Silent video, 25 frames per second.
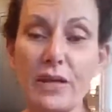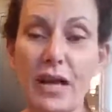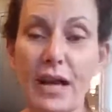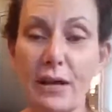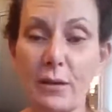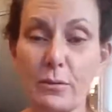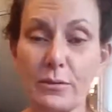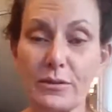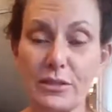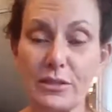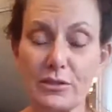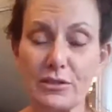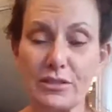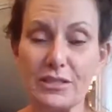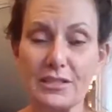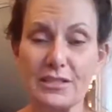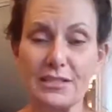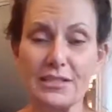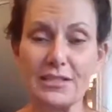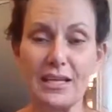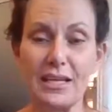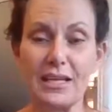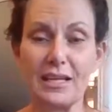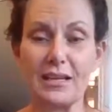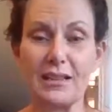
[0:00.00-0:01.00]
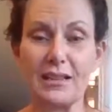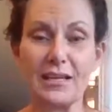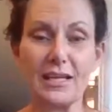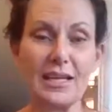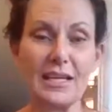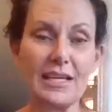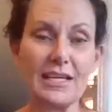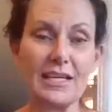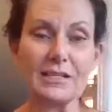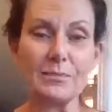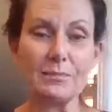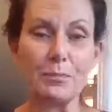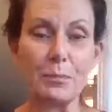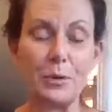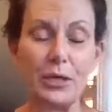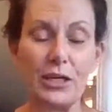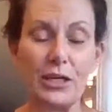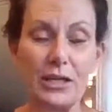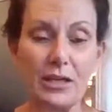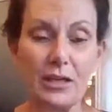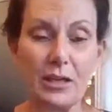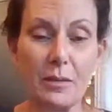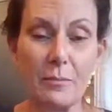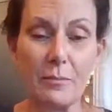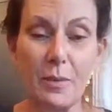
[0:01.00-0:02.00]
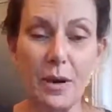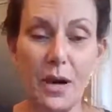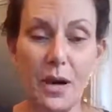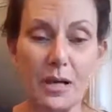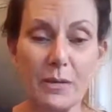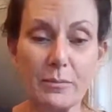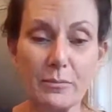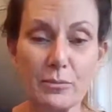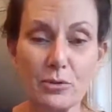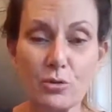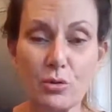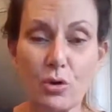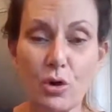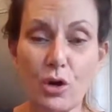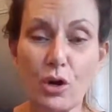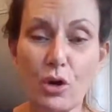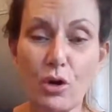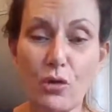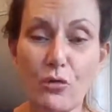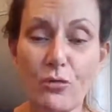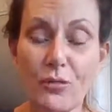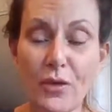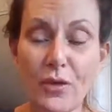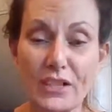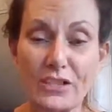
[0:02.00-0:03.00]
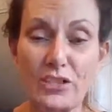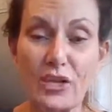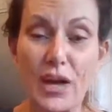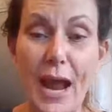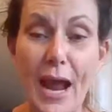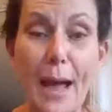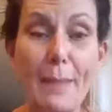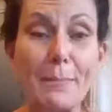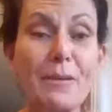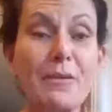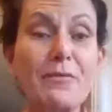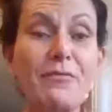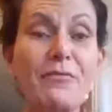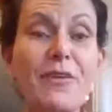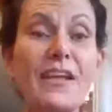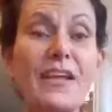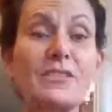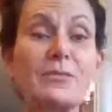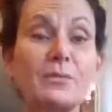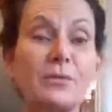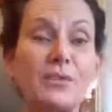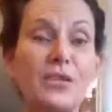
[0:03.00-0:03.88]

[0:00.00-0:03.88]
I always used to say to the kids, put it in the bottom drawer, go find your happy face.